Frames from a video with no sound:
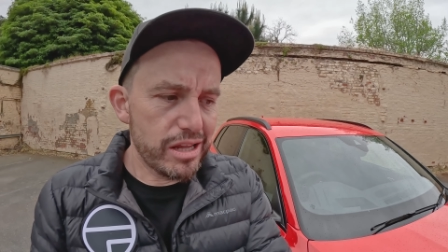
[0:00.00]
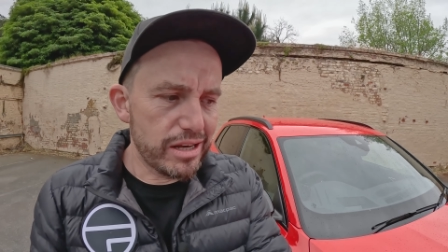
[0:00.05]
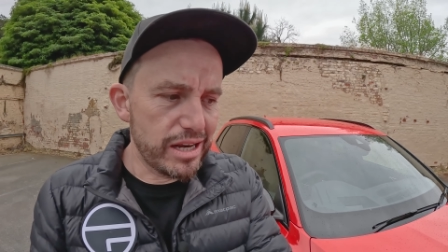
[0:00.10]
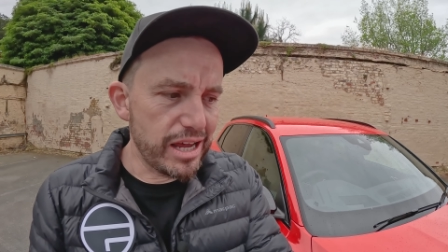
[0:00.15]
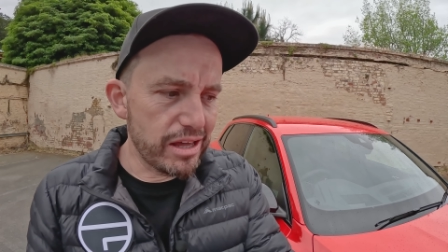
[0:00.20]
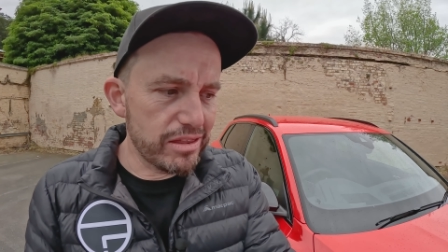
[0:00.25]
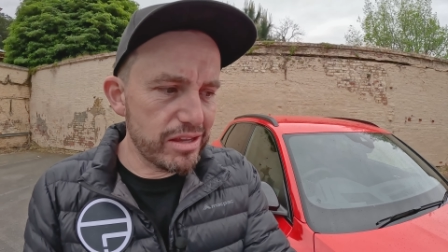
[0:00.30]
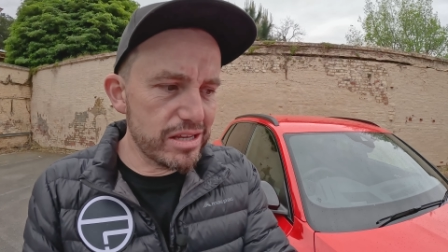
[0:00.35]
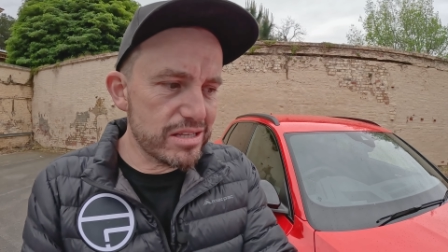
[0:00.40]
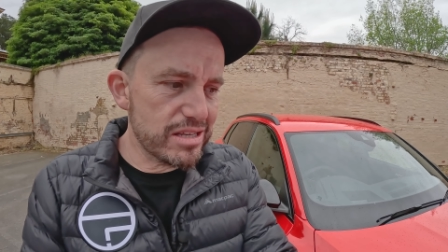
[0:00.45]

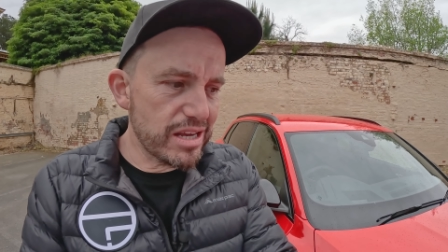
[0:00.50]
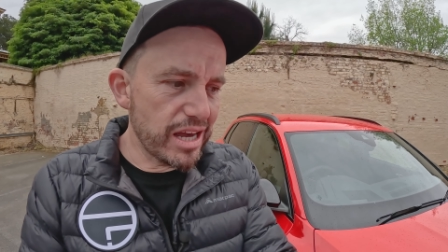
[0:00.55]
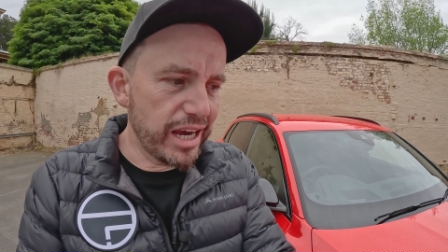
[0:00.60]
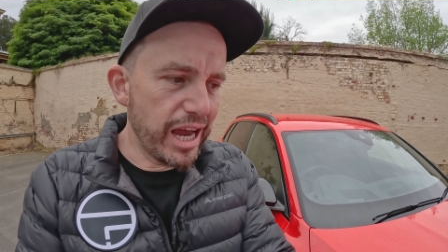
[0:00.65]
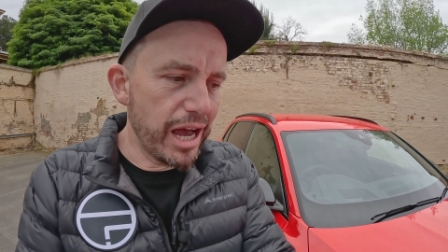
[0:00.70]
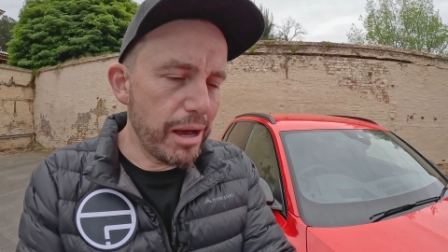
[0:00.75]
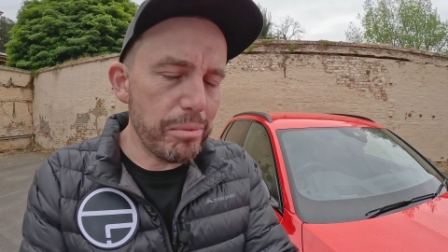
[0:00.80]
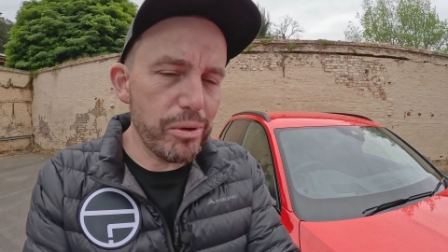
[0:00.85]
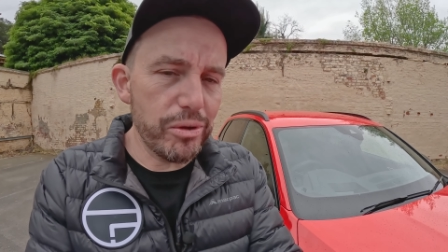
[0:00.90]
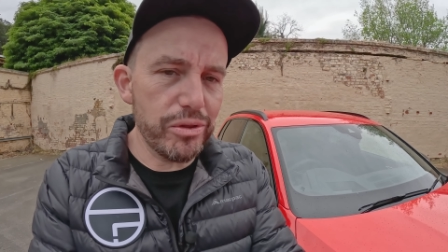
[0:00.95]
Now, there's a
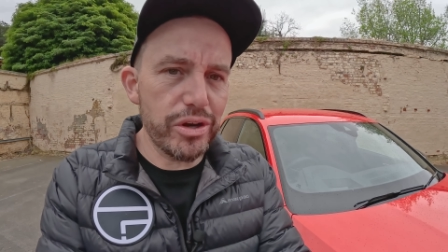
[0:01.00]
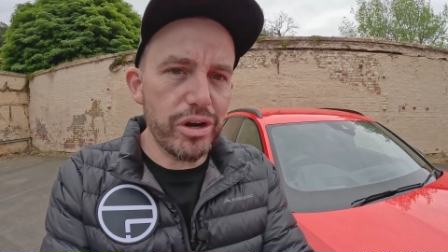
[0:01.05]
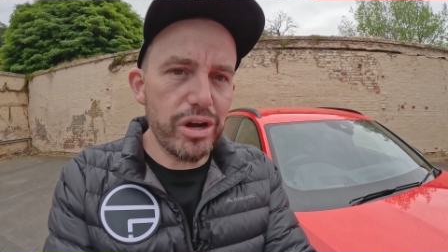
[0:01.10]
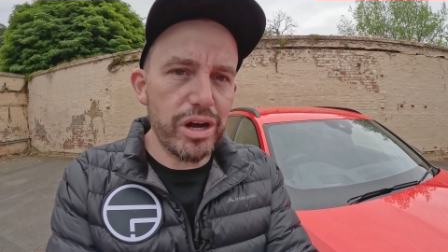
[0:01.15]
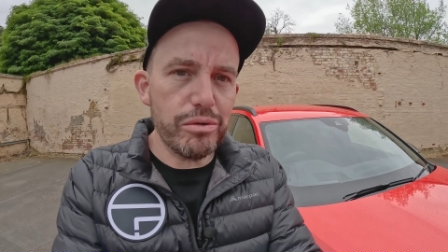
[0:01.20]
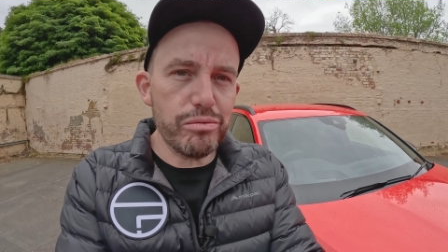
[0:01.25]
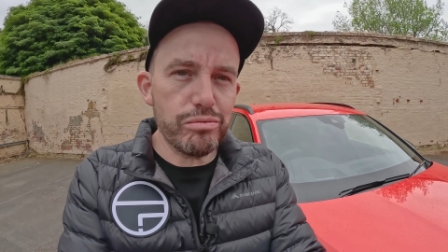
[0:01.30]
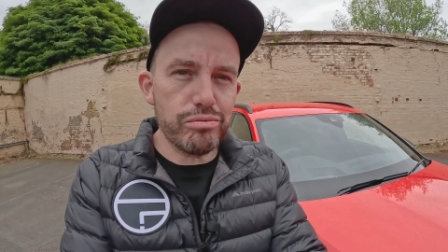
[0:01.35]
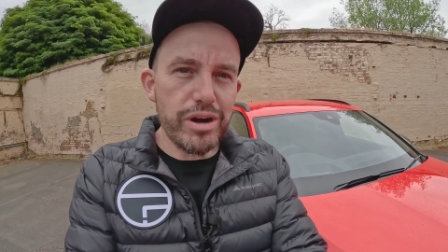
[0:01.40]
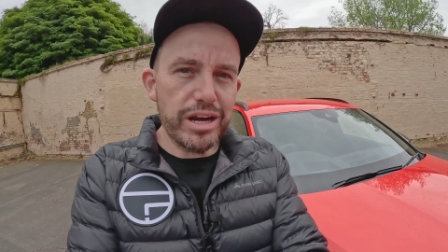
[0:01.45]
couple that I
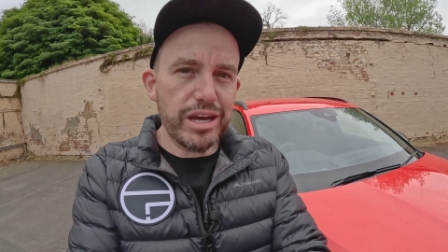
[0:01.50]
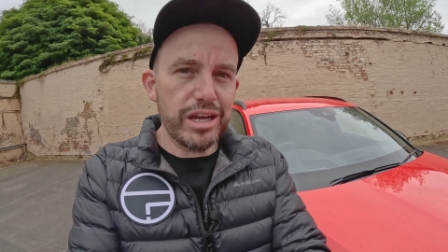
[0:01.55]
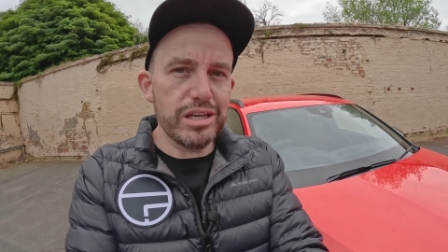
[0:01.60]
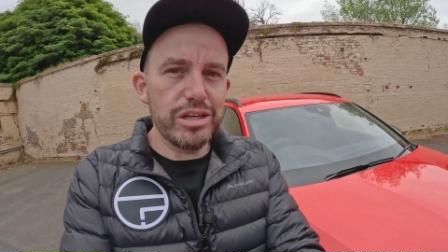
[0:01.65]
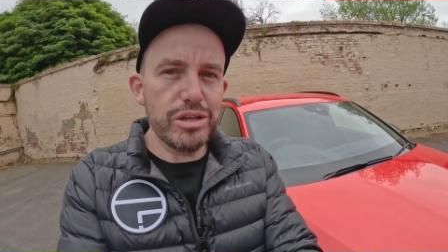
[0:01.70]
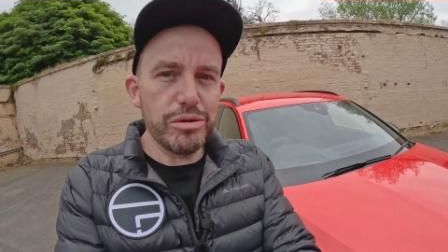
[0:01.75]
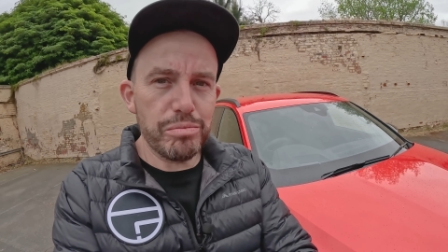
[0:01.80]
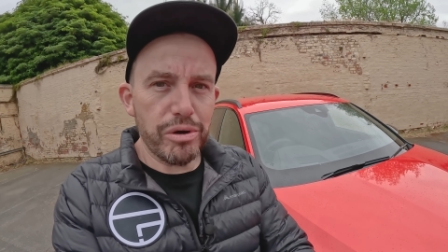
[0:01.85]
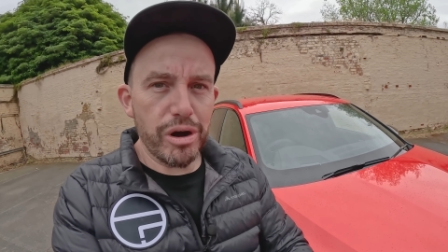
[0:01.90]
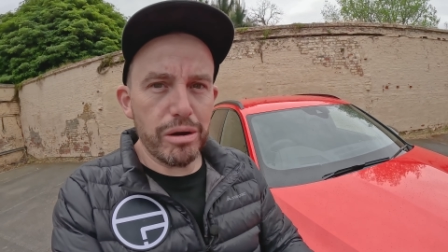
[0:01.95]
reckon
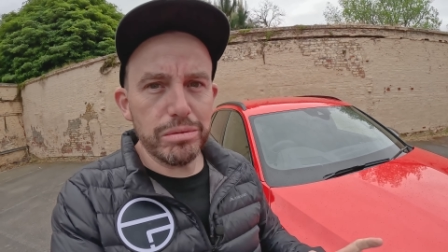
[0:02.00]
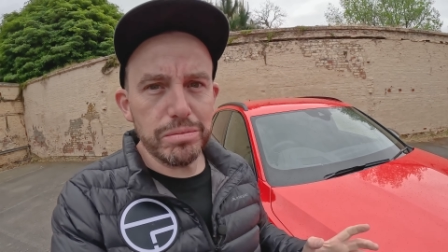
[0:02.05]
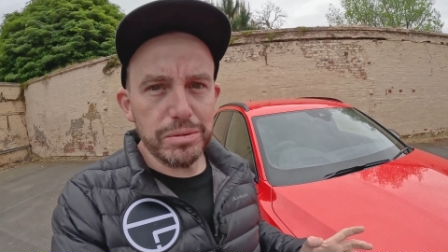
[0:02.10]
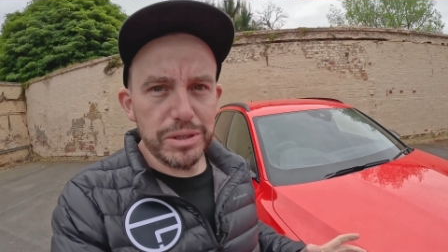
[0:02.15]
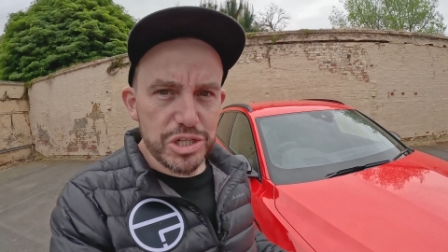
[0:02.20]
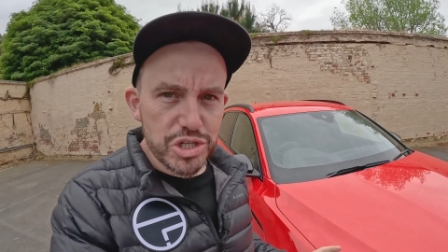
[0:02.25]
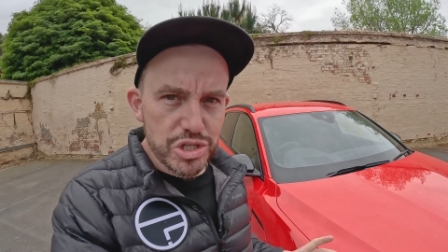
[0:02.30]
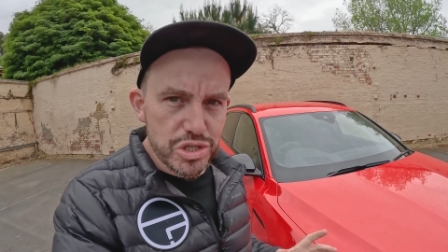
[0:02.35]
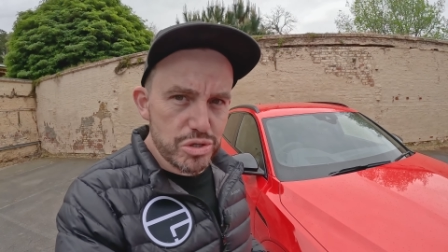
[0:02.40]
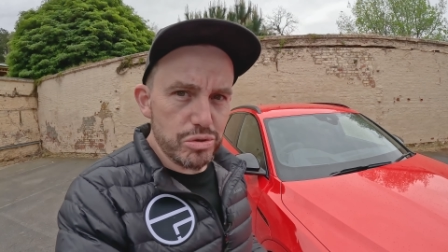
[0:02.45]
you
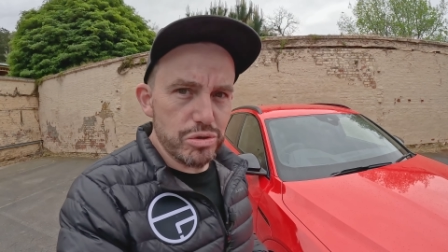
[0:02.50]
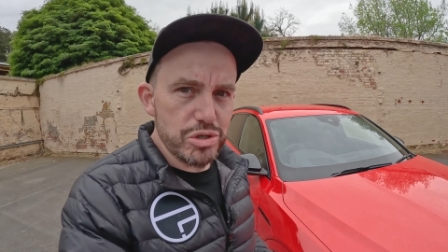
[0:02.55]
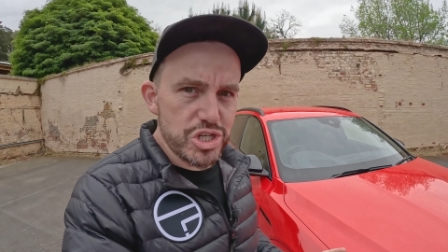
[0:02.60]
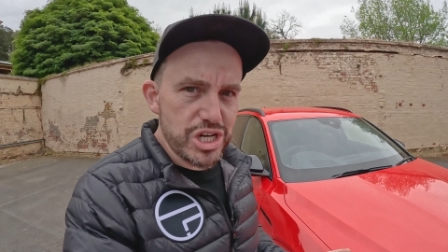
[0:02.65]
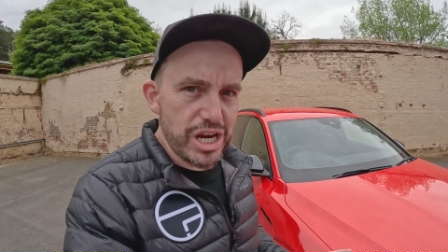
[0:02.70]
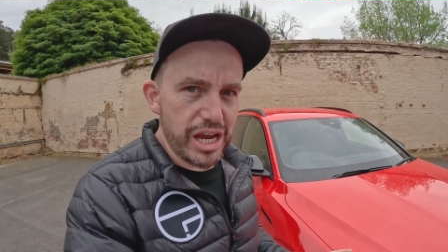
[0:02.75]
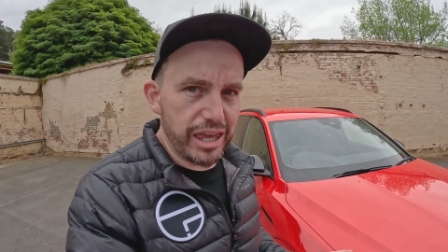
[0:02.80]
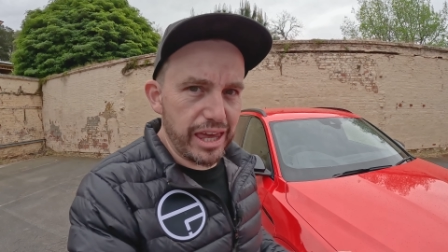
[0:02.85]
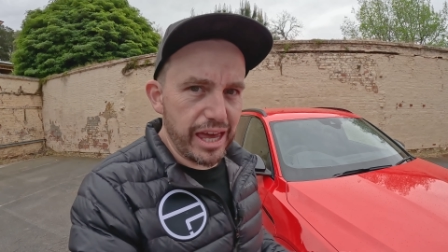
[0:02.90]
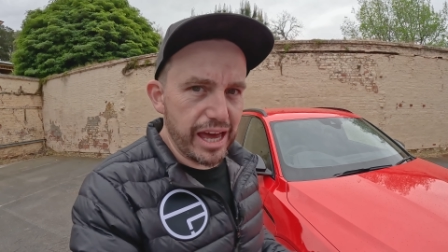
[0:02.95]
probably should
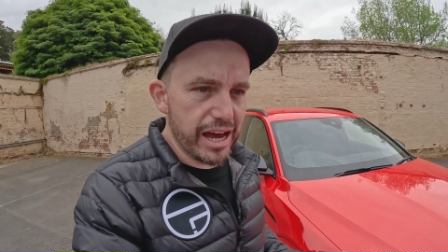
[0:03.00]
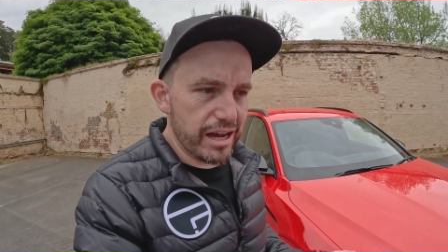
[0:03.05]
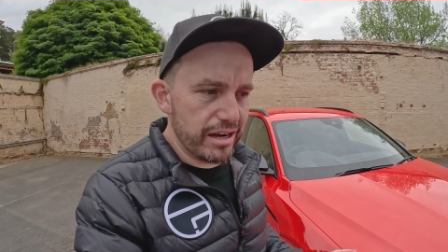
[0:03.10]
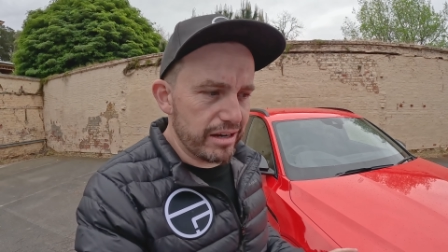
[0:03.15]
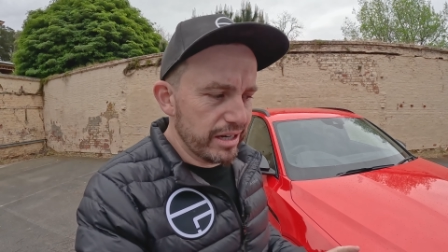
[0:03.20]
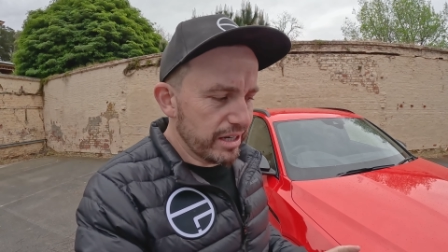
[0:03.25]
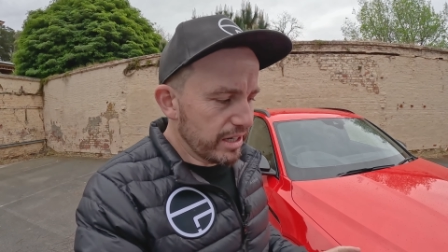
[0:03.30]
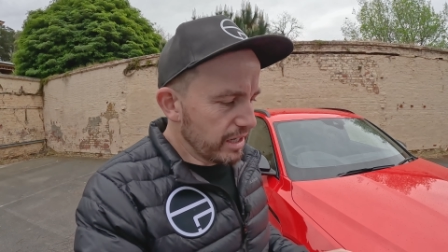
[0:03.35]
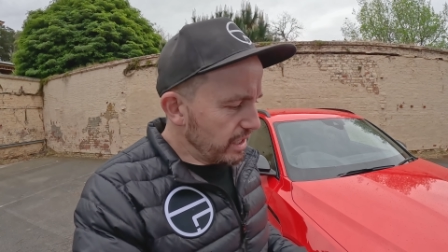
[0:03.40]
check out.